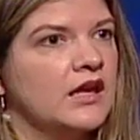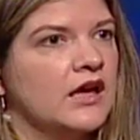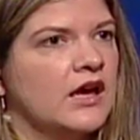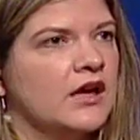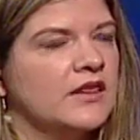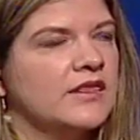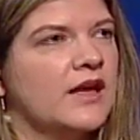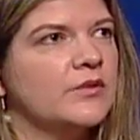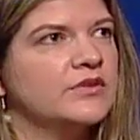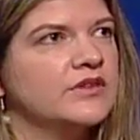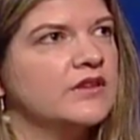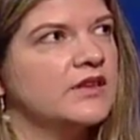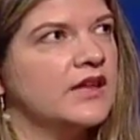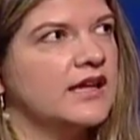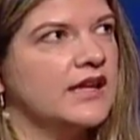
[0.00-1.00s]
That was in
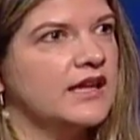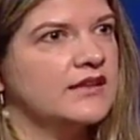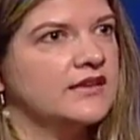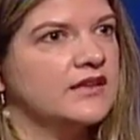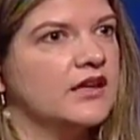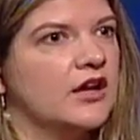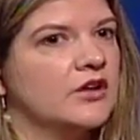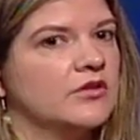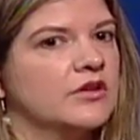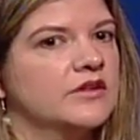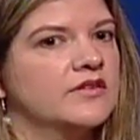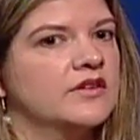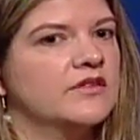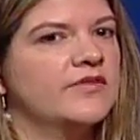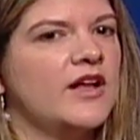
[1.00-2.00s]
the late
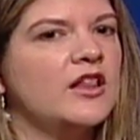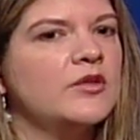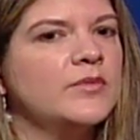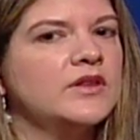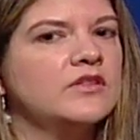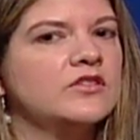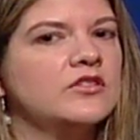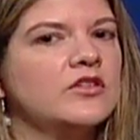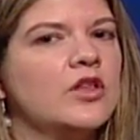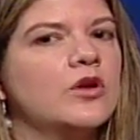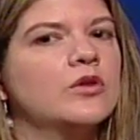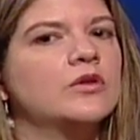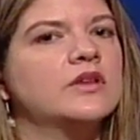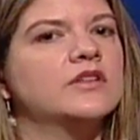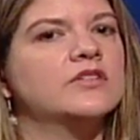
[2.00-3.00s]
1800s, and development
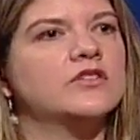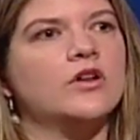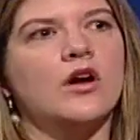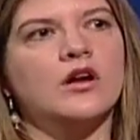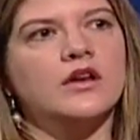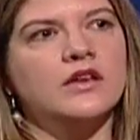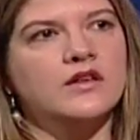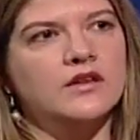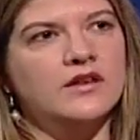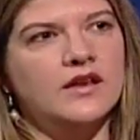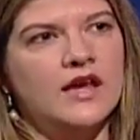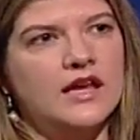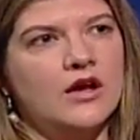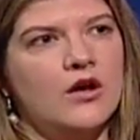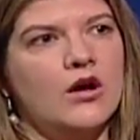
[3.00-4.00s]
slowly started to
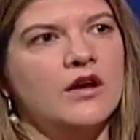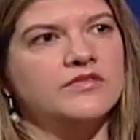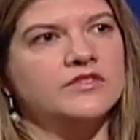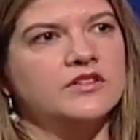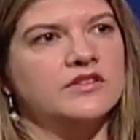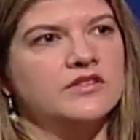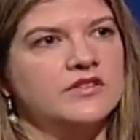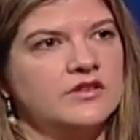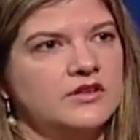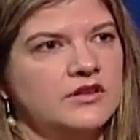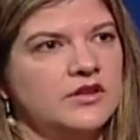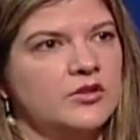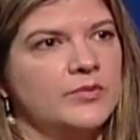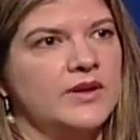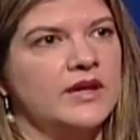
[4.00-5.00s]
take off just a
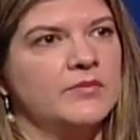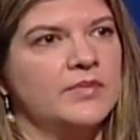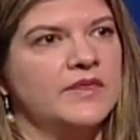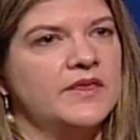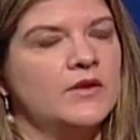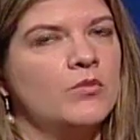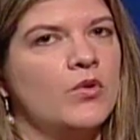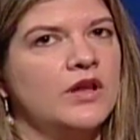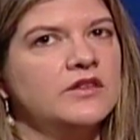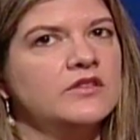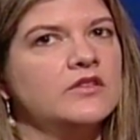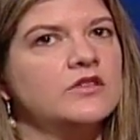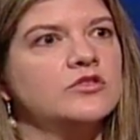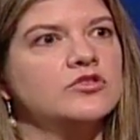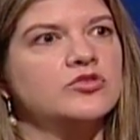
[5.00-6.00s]
little bit. But then once
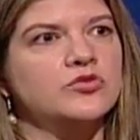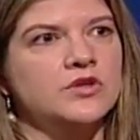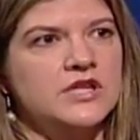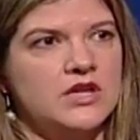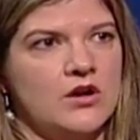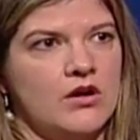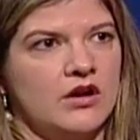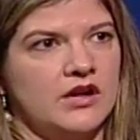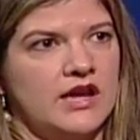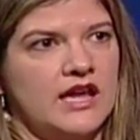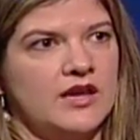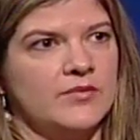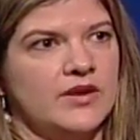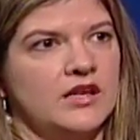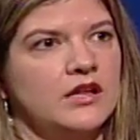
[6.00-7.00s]
the streetcar
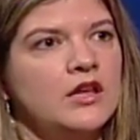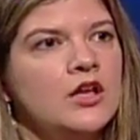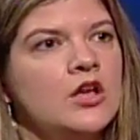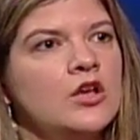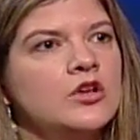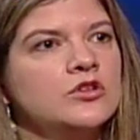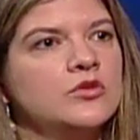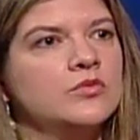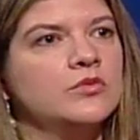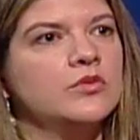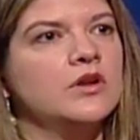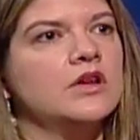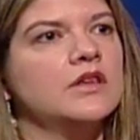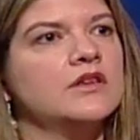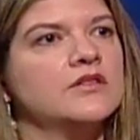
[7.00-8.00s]
came in, you
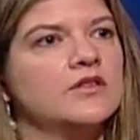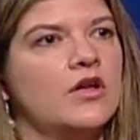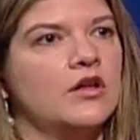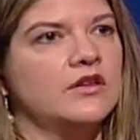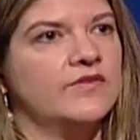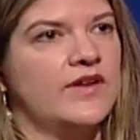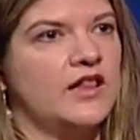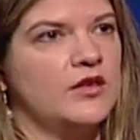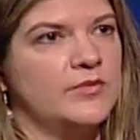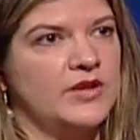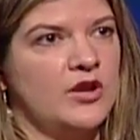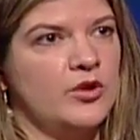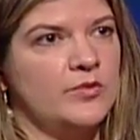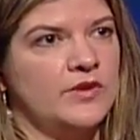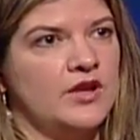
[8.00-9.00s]
really saw development
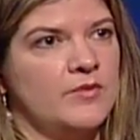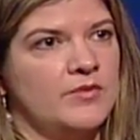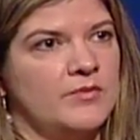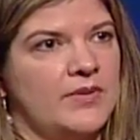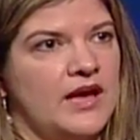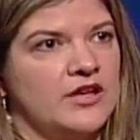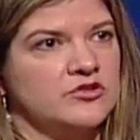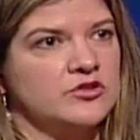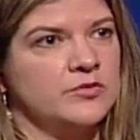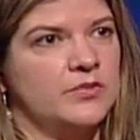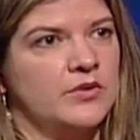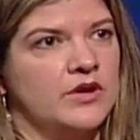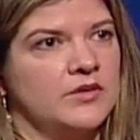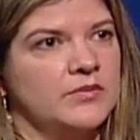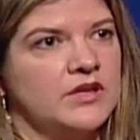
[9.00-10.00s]
open up in Pasture
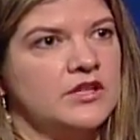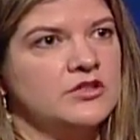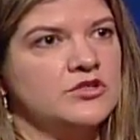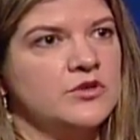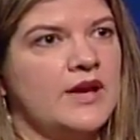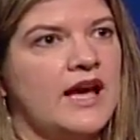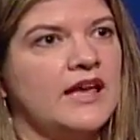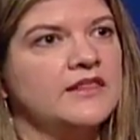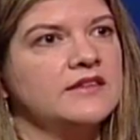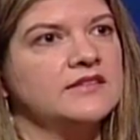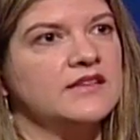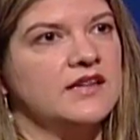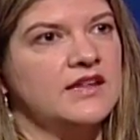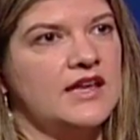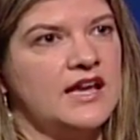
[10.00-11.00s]
Point because you had these
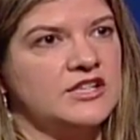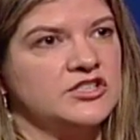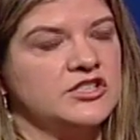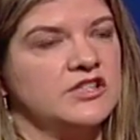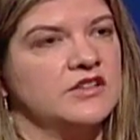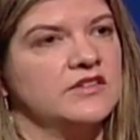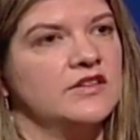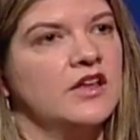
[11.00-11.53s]
connections.